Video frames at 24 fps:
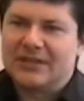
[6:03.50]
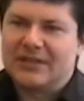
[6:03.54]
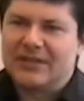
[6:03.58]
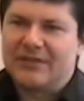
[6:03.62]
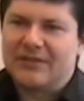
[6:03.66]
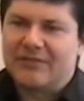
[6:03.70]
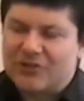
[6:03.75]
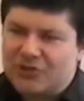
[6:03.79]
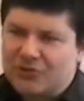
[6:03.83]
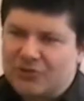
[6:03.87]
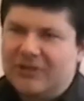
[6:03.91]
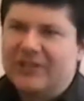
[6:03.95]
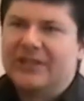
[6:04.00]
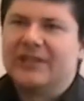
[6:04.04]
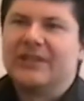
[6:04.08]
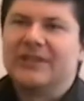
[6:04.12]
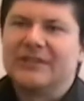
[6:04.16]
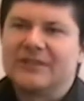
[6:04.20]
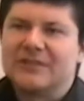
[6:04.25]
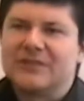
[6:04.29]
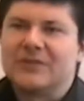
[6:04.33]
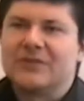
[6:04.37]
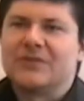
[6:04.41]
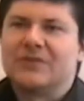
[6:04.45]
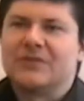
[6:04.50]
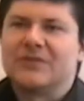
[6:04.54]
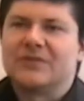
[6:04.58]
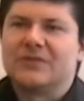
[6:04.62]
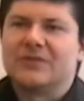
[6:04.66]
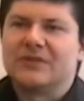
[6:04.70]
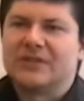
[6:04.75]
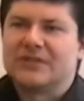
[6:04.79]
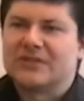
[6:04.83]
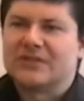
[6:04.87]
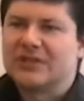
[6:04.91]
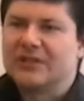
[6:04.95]
eventually lead to, to,
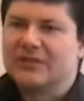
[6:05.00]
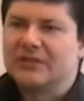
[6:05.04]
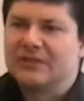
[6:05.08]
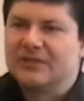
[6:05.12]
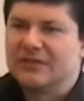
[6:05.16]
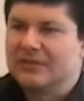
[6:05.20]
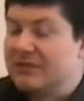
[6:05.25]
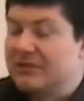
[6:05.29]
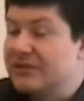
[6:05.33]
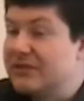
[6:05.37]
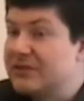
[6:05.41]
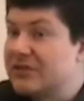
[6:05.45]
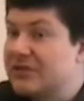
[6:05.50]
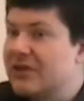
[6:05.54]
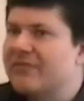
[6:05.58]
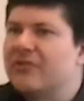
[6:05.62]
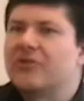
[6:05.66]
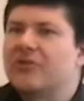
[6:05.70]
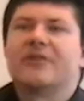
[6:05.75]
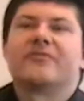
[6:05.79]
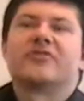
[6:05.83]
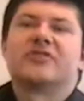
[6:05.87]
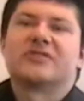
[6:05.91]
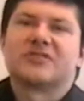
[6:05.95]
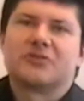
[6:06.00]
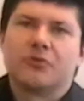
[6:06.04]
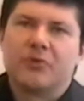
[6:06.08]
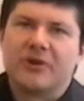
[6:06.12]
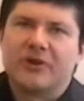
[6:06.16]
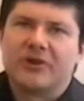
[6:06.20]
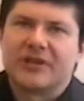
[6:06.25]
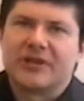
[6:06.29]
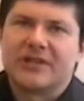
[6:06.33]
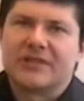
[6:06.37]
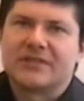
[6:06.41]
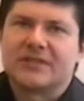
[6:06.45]
to the discovery of his
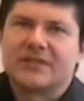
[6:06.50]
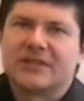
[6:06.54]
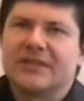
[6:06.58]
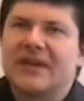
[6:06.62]
queerness.